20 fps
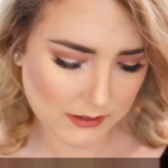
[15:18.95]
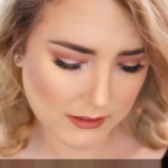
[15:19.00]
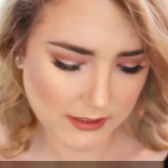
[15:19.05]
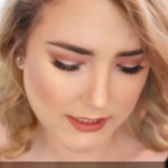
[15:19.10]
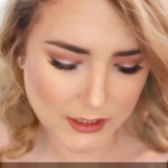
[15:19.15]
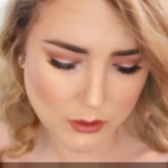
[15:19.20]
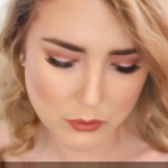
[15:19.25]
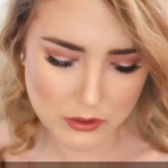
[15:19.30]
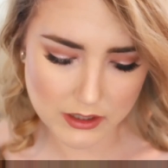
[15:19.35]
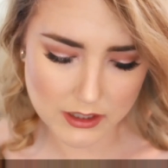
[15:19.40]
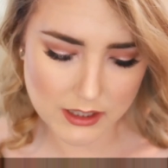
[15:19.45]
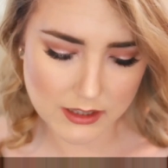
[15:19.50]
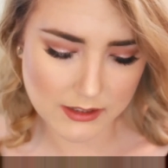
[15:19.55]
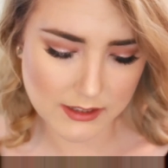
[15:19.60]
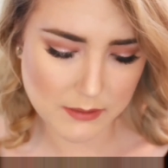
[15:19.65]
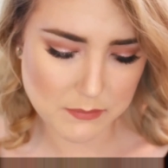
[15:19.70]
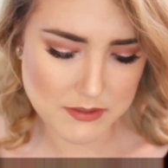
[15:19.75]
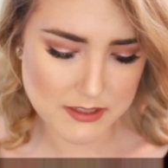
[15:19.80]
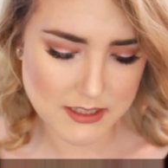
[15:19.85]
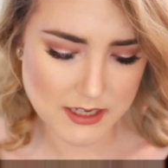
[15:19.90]
liquid
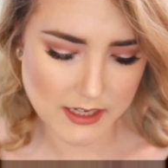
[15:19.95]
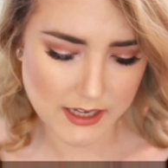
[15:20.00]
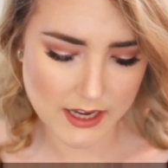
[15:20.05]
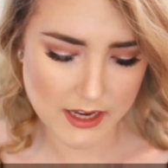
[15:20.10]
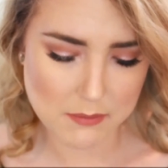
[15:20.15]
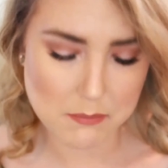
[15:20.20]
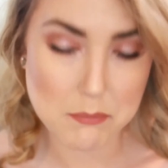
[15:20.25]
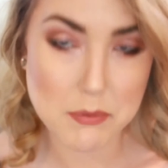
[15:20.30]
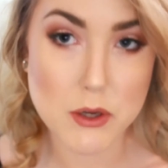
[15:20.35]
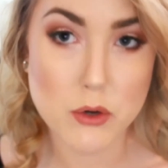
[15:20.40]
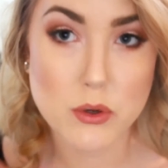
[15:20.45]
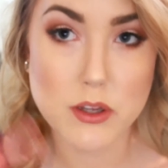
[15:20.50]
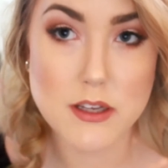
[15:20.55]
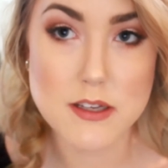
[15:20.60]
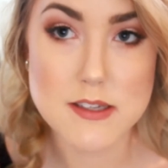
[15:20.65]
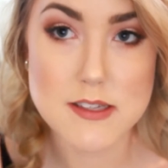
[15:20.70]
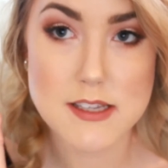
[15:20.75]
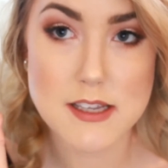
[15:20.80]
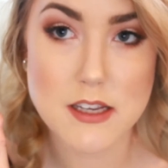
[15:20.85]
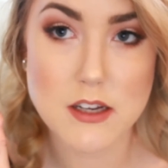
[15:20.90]
lipstick in Beauty
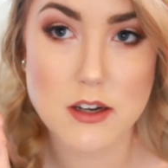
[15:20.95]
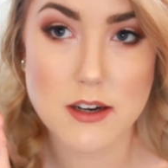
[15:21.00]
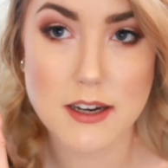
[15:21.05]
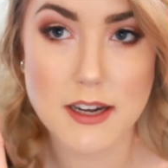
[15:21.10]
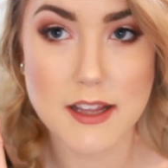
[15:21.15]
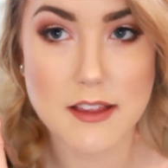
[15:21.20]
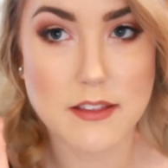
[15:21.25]
Secret.